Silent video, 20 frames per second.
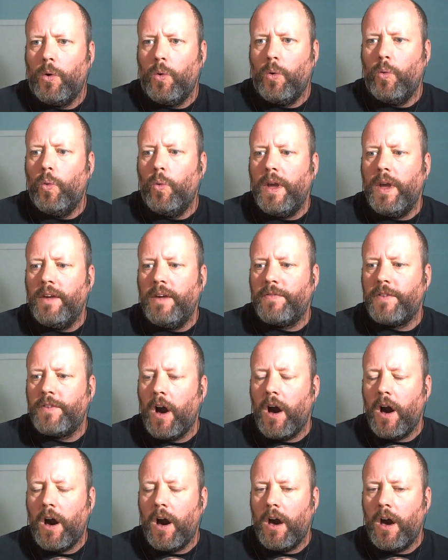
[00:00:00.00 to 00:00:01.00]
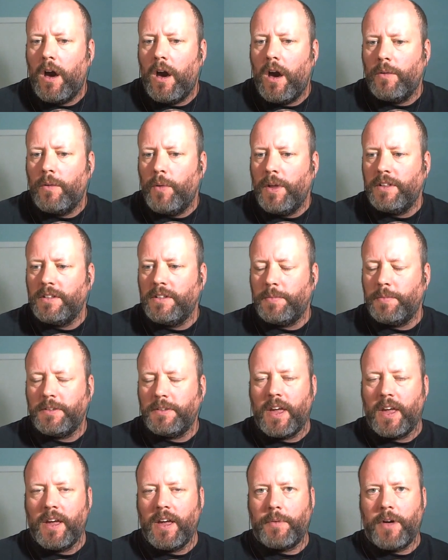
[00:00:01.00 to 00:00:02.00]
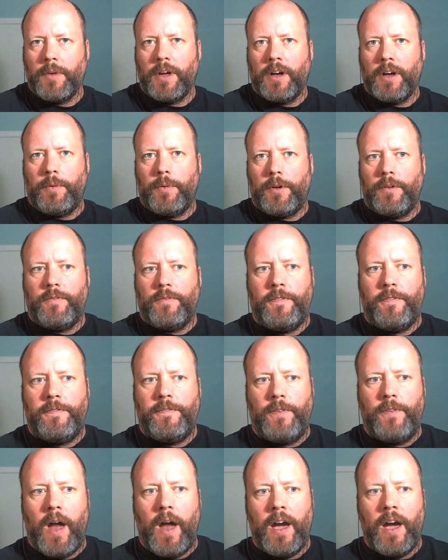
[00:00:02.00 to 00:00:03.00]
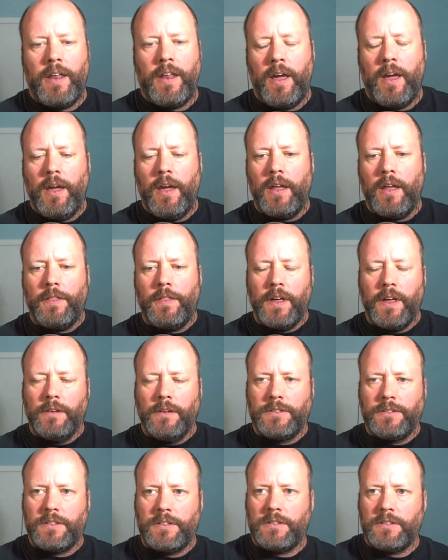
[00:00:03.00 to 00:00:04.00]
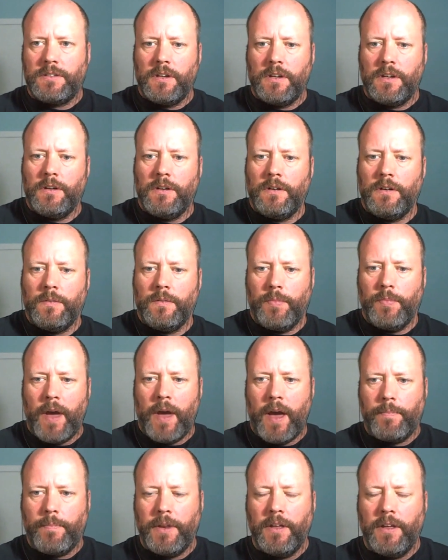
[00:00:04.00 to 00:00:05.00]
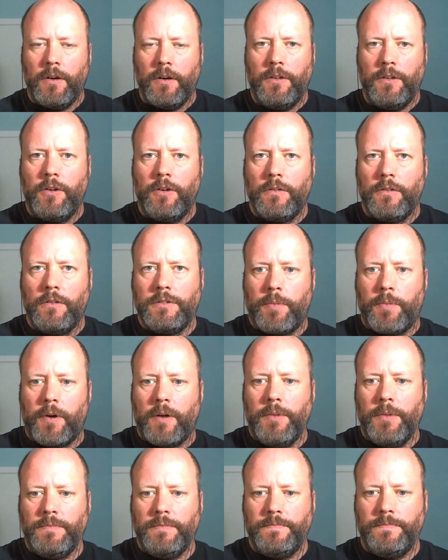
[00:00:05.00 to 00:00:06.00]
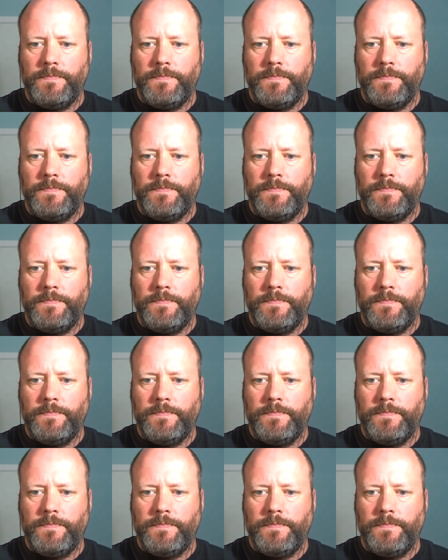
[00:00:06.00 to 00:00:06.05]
we've got weekly space hangout coming up on Friday. Anything else uh, happening on your department?